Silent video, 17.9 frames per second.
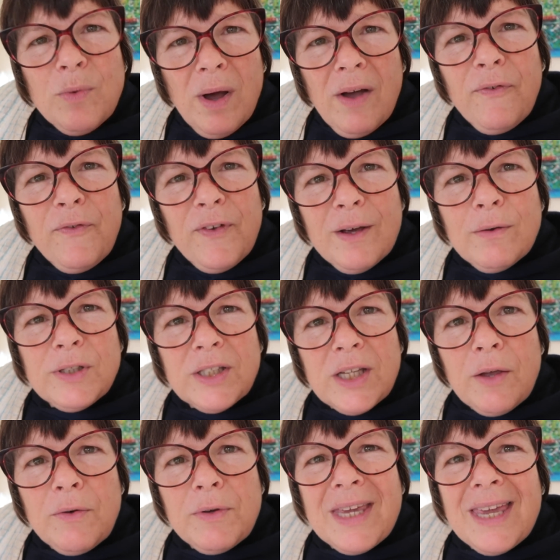do I feel
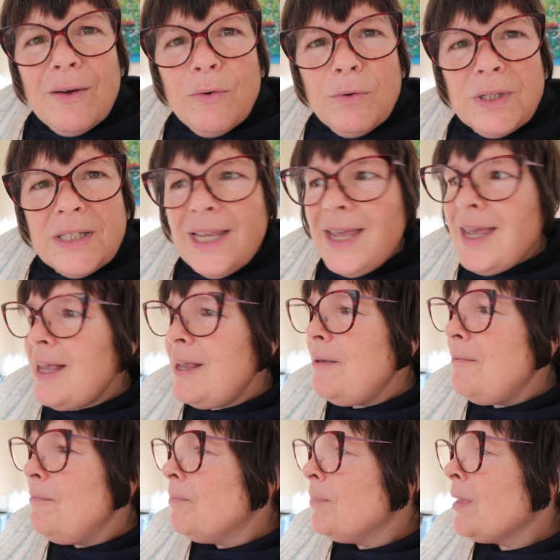so
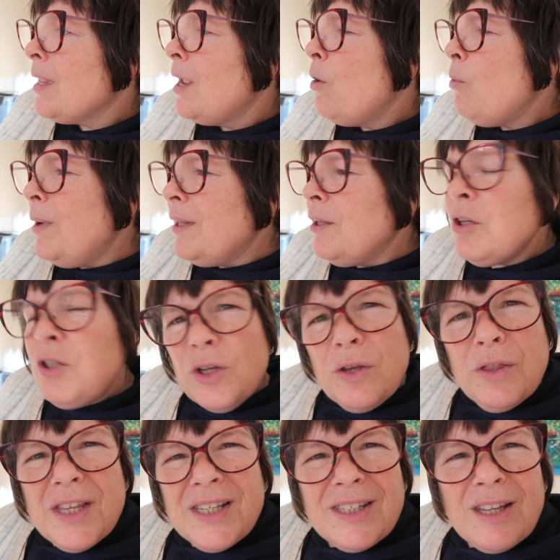guilty when I
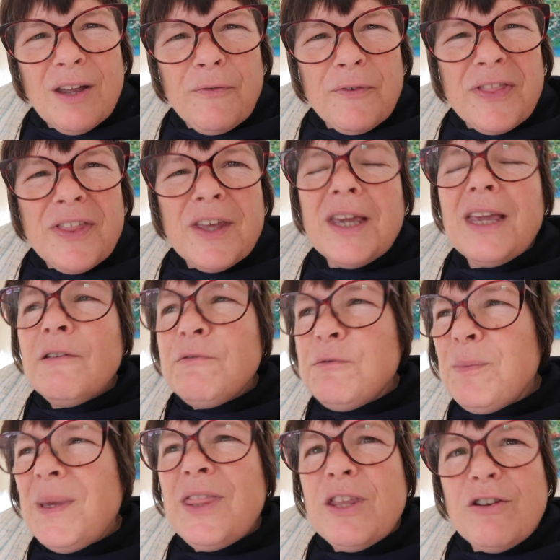do the stuff that
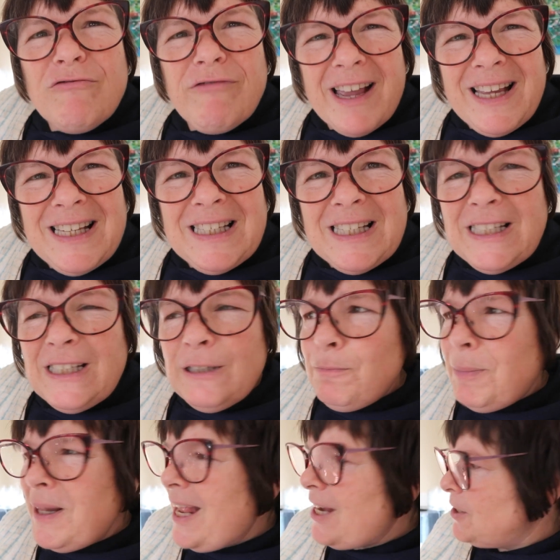gives me the
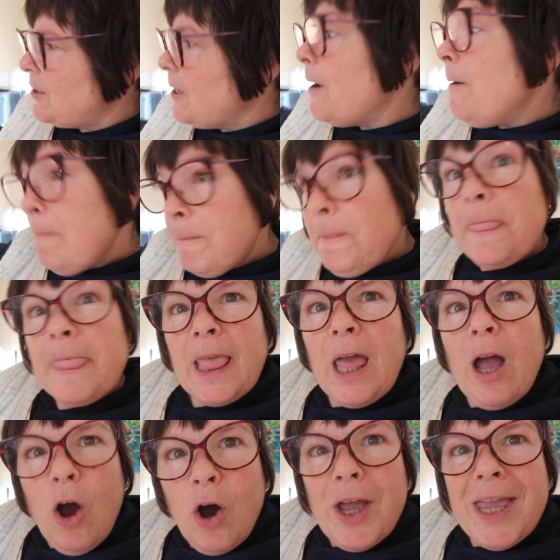greatest pleasure,
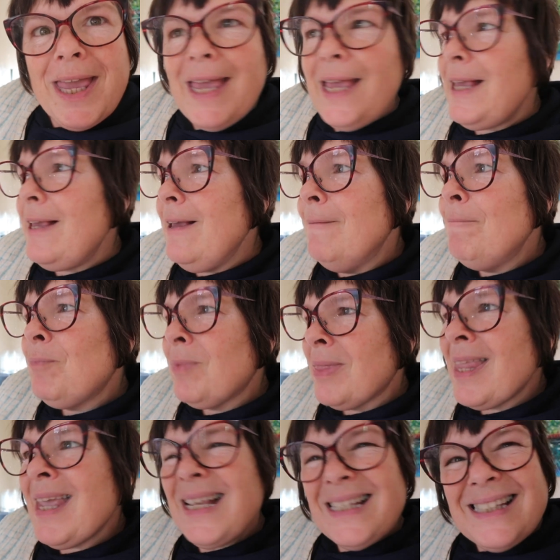i.e.
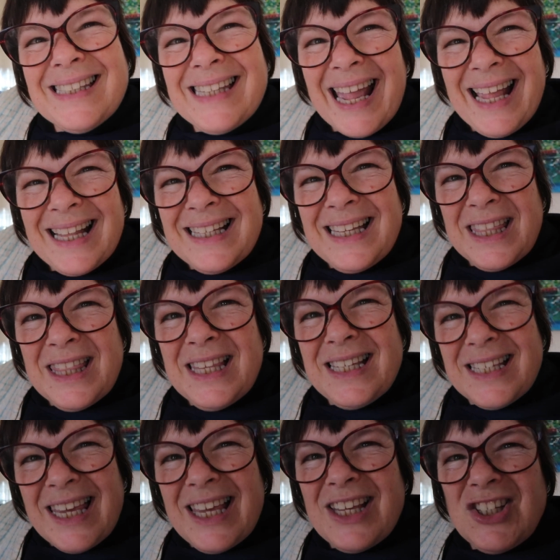stand in
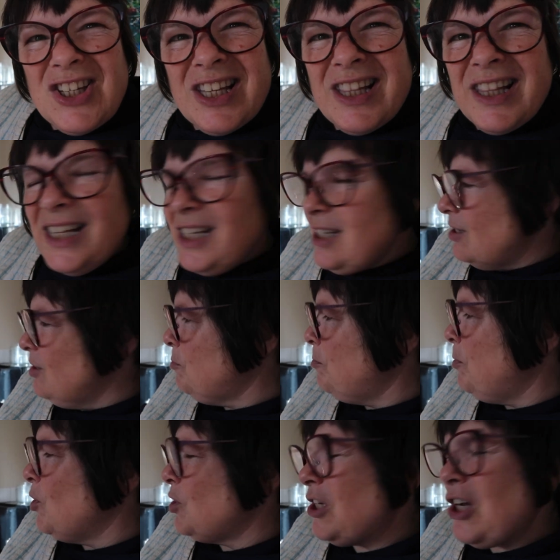this kitchen, listen to
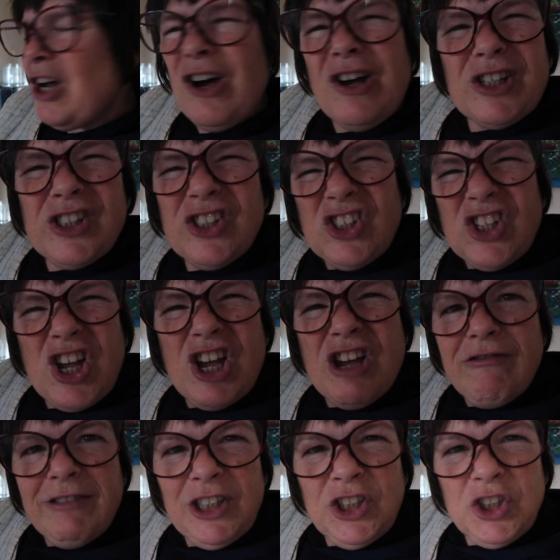podcasts,
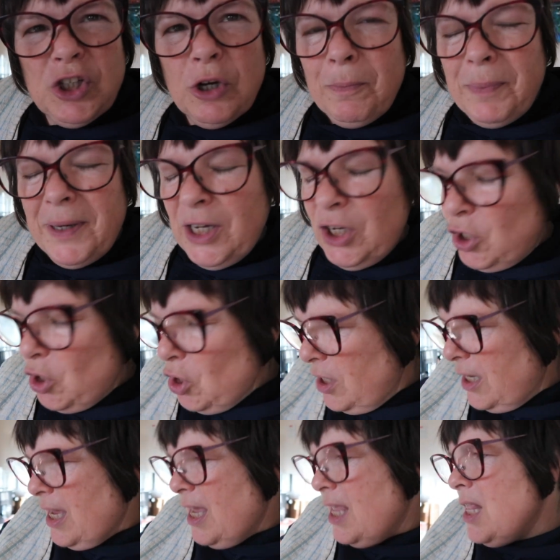stirring, chopping,
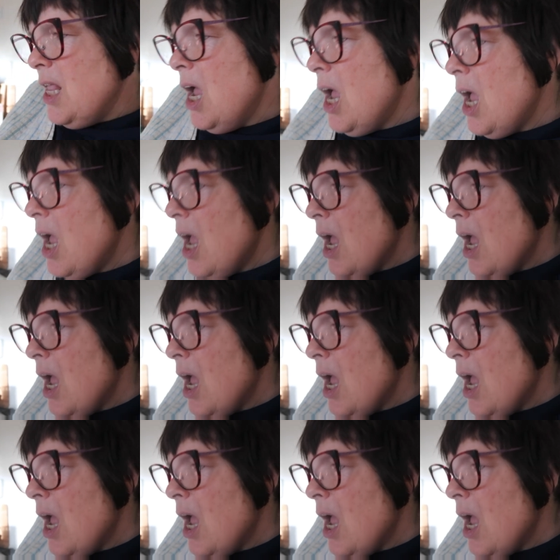cooking?